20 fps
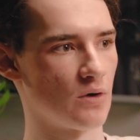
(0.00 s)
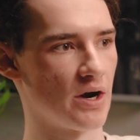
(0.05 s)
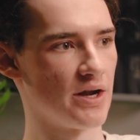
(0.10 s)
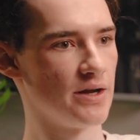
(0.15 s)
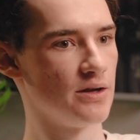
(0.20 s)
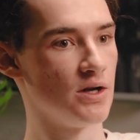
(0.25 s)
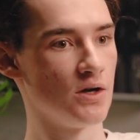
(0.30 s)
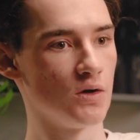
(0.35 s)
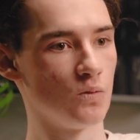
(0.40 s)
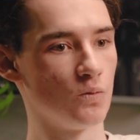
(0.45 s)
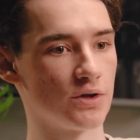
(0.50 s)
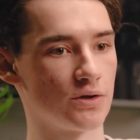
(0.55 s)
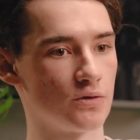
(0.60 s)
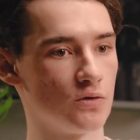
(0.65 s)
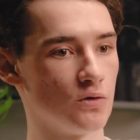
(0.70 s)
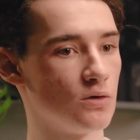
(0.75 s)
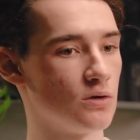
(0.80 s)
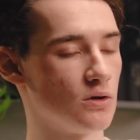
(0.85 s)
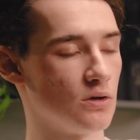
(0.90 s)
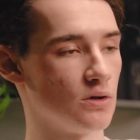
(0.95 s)
Right? With
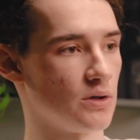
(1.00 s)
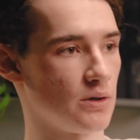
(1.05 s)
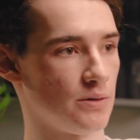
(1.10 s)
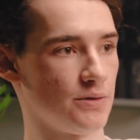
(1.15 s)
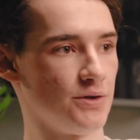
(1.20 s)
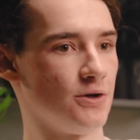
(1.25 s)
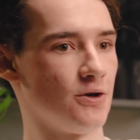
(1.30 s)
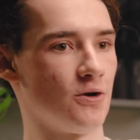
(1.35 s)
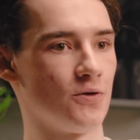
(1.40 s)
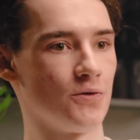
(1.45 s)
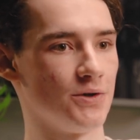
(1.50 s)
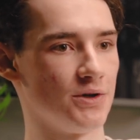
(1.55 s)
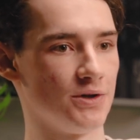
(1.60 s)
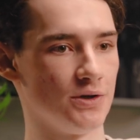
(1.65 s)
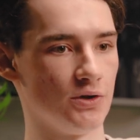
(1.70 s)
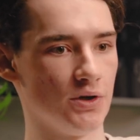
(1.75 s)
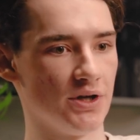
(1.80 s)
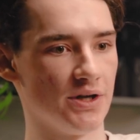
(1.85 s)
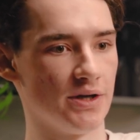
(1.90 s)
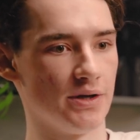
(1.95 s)
Google,
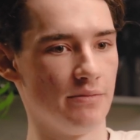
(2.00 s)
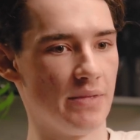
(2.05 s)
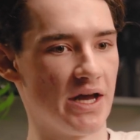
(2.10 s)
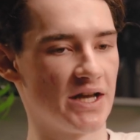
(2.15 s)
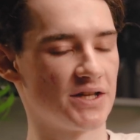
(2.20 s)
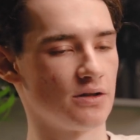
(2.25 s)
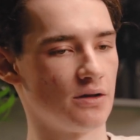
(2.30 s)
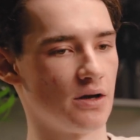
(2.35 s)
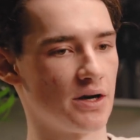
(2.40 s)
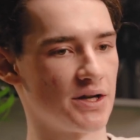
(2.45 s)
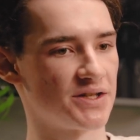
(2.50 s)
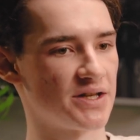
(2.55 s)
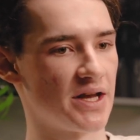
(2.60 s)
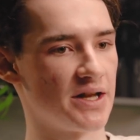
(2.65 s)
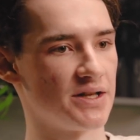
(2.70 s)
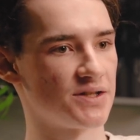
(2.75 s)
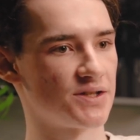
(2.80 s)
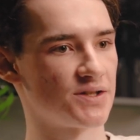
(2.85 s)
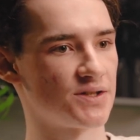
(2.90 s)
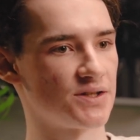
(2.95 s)
it makes a lot of
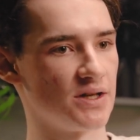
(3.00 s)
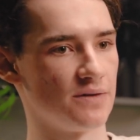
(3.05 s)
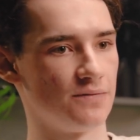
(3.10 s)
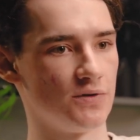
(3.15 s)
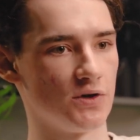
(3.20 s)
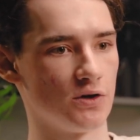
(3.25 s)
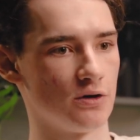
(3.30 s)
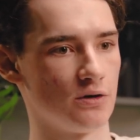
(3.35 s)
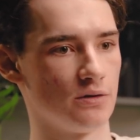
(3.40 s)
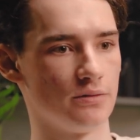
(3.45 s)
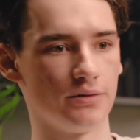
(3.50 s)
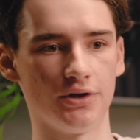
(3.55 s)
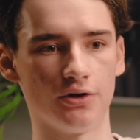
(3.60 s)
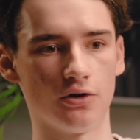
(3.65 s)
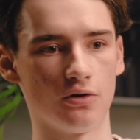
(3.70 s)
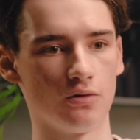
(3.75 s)
sense if you're,